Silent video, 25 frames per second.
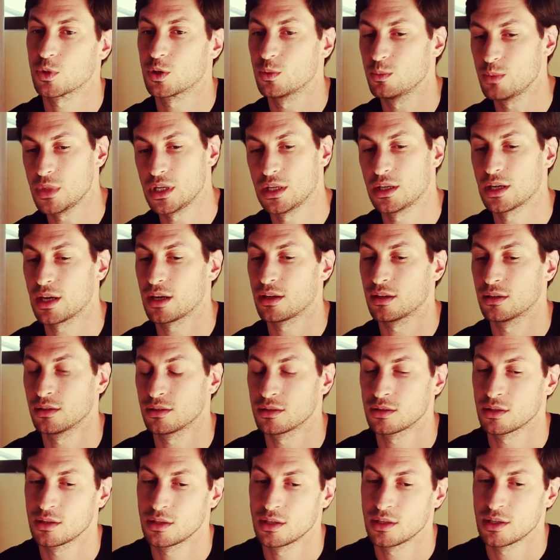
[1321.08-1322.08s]
with me
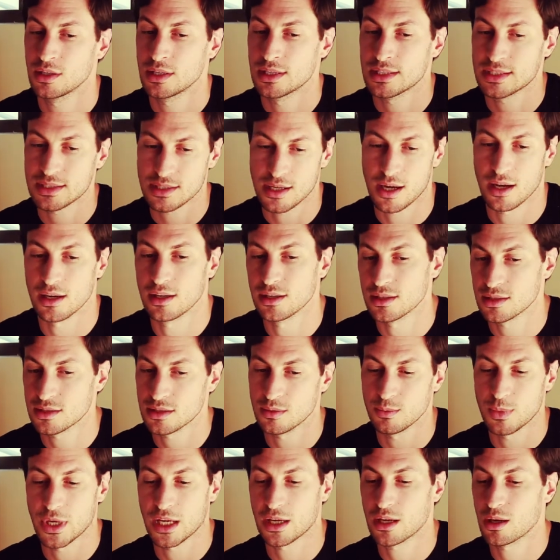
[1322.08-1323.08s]
and stylists
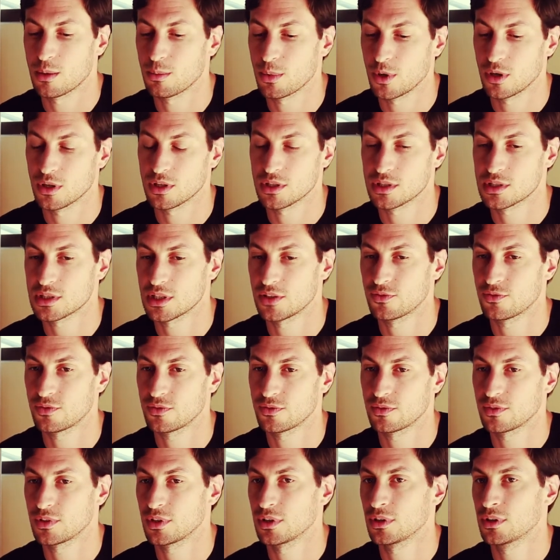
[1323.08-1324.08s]
and makeup artists. If
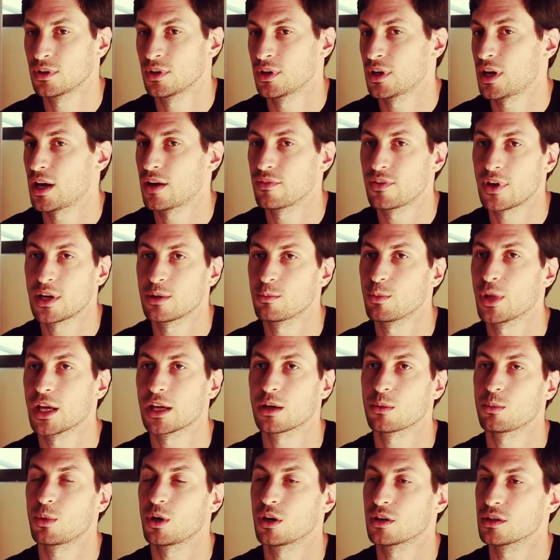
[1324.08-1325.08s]
I've had
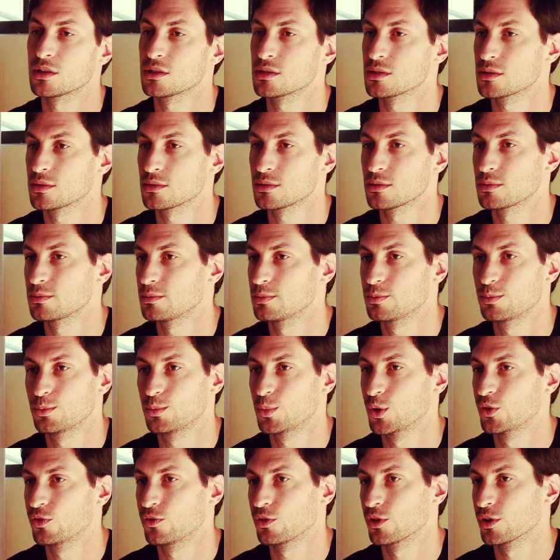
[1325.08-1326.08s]
makeup artists
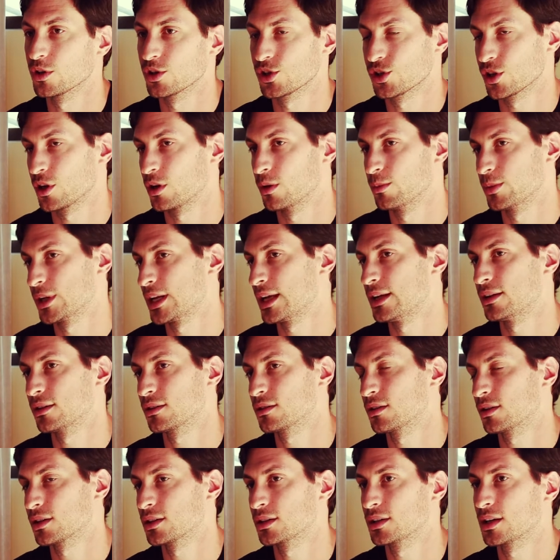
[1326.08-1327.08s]
before a job at eight
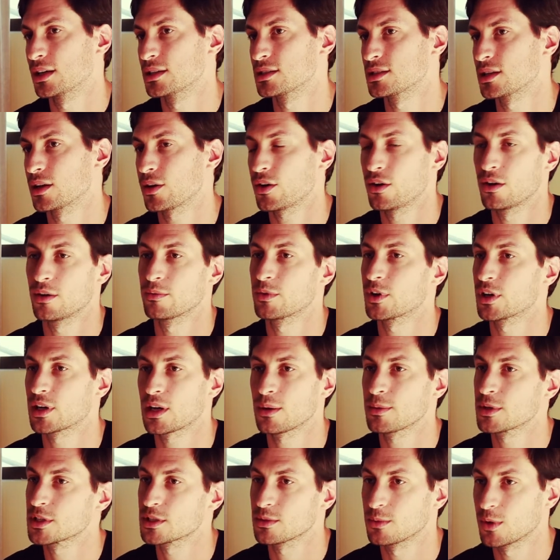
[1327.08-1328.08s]
o'clock at night saying, "Oh, I'm not
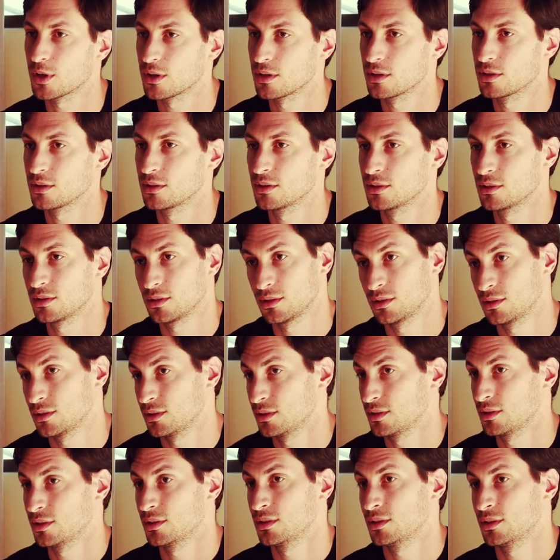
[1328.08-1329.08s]
coming tomorrow,"
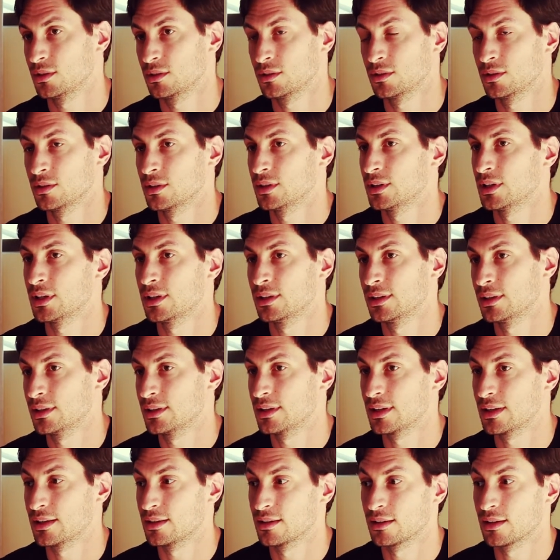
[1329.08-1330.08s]
and
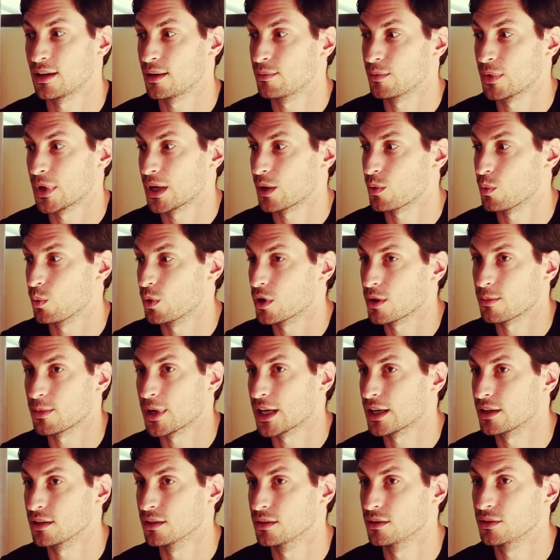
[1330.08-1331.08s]
then I'm like, "What am I
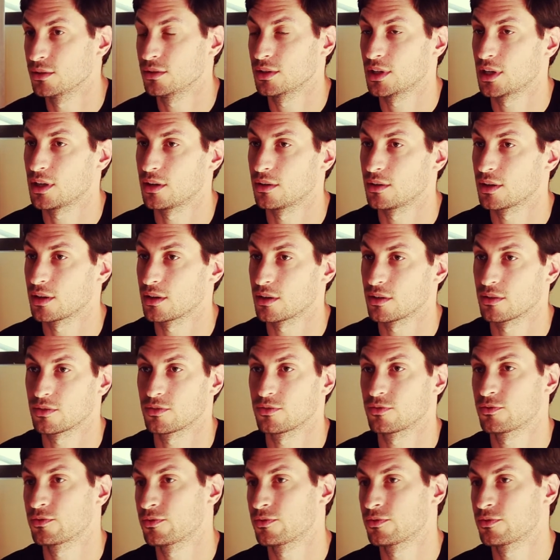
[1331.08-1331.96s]
going to do now? I got to,